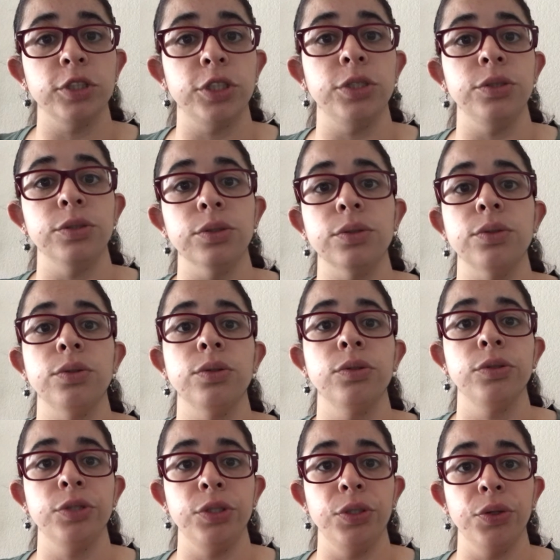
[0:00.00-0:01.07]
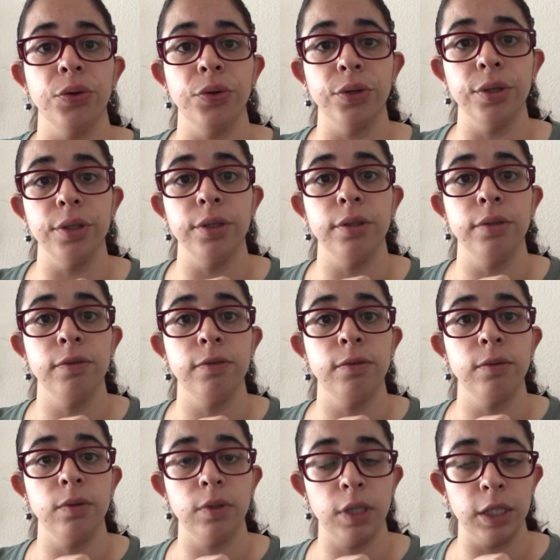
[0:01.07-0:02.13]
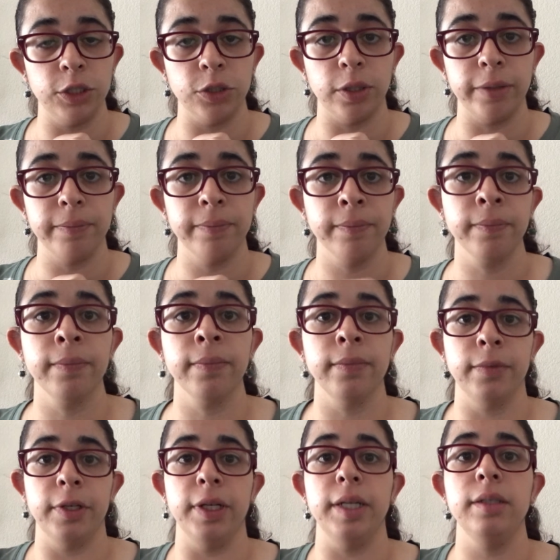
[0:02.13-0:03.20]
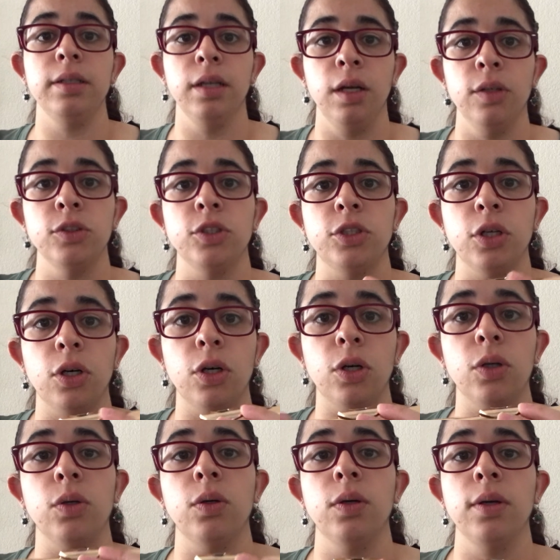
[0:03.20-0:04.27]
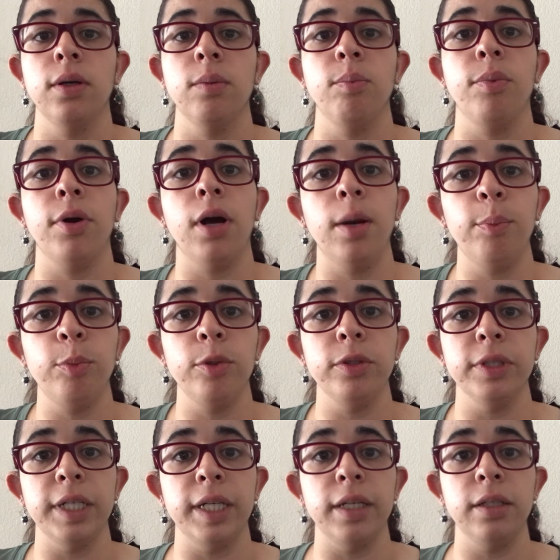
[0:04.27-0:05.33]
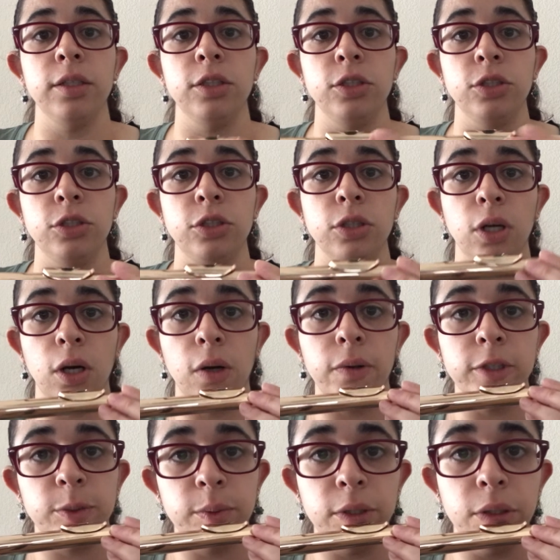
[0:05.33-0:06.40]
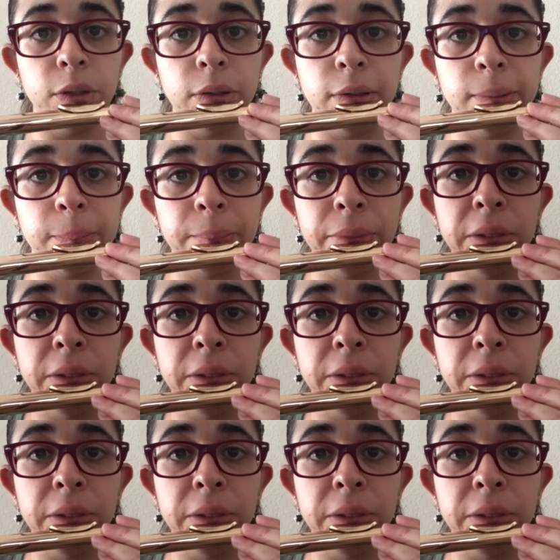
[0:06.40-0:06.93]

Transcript: to your head joint. All right, so properly you should always be doing.